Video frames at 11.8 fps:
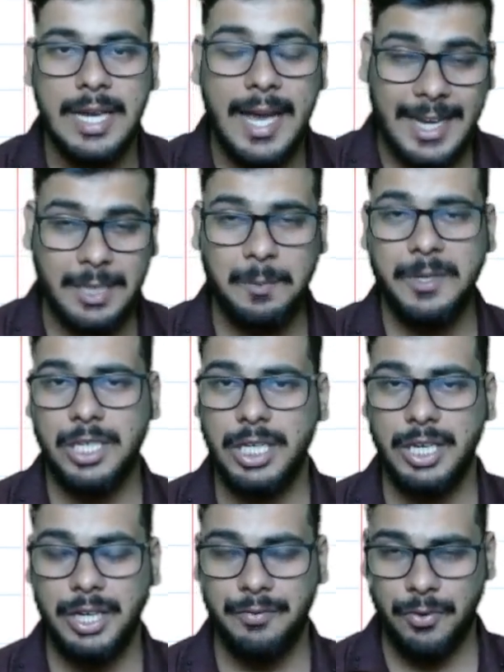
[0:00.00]

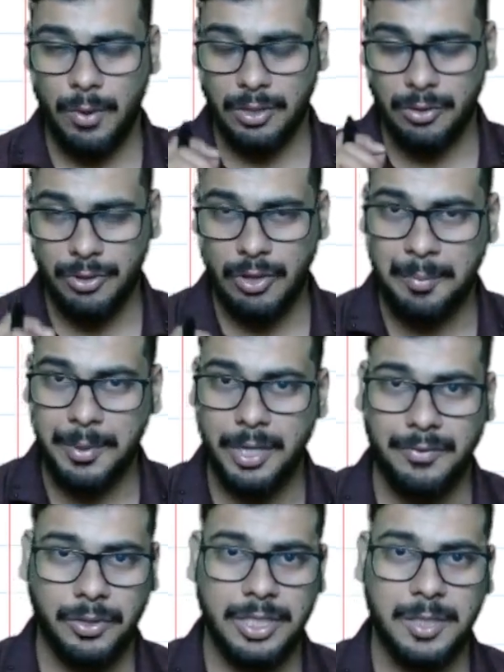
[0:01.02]
especially if you are going to appear
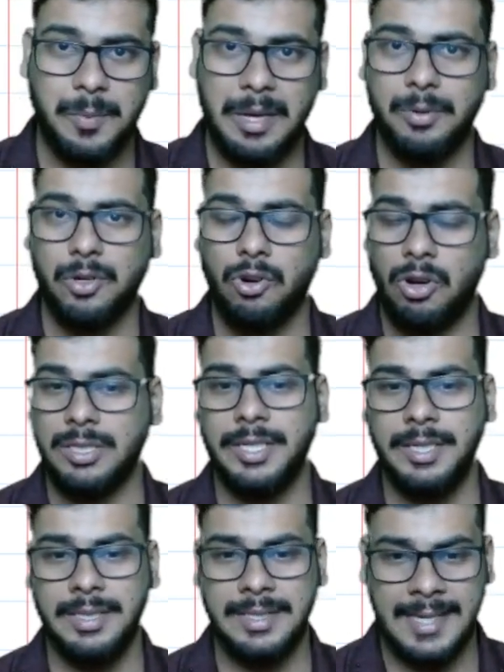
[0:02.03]
for this paper
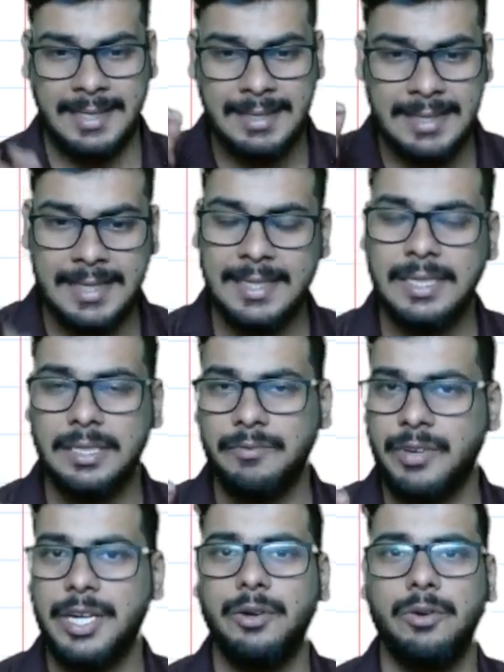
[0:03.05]
costing, then this
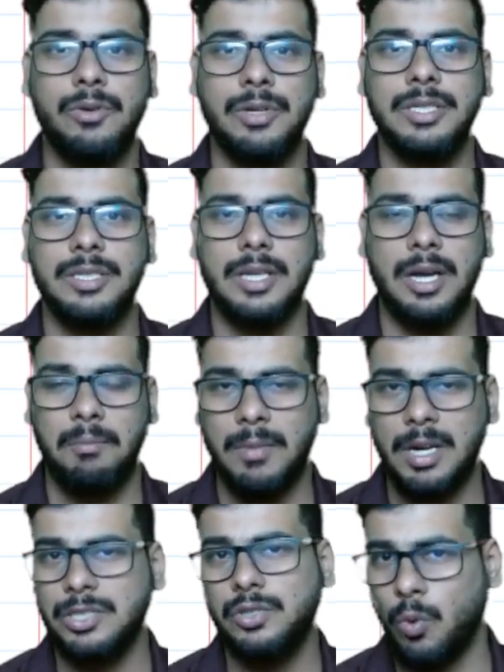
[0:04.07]
video is a
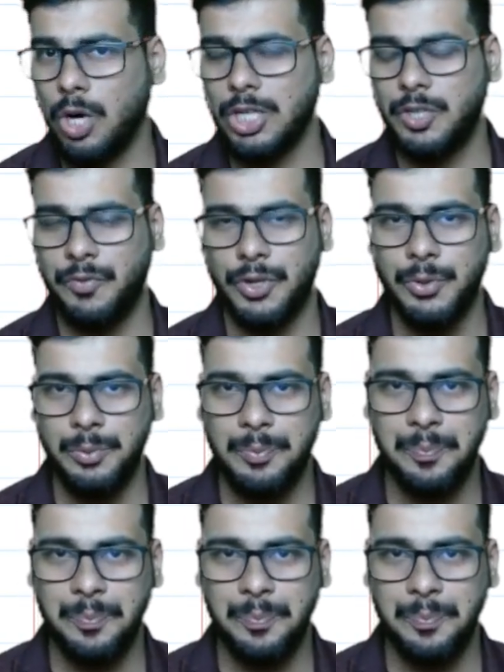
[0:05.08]
must watch for you